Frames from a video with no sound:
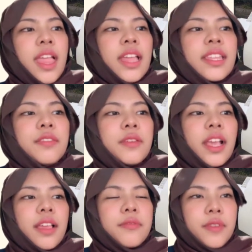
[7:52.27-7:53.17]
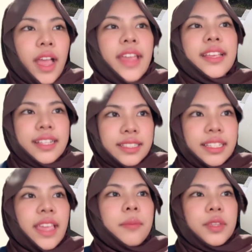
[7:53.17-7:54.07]
That
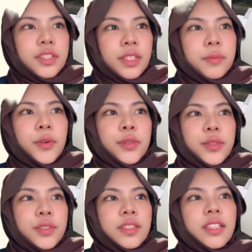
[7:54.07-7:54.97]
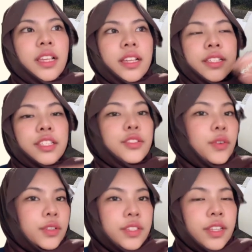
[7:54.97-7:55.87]
vehicle emission produce
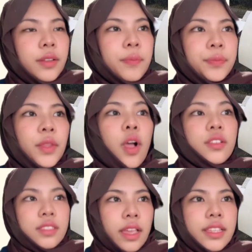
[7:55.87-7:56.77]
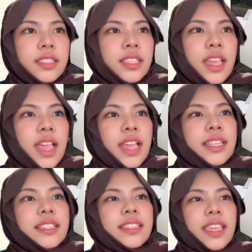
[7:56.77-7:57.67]
nitrogen oxides.
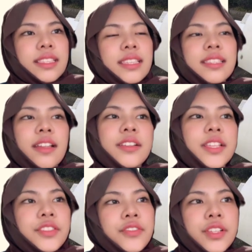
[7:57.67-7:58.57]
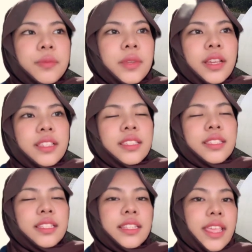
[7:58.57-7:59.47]
These gases are dangerous
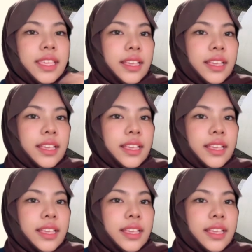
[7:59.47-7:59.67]
because they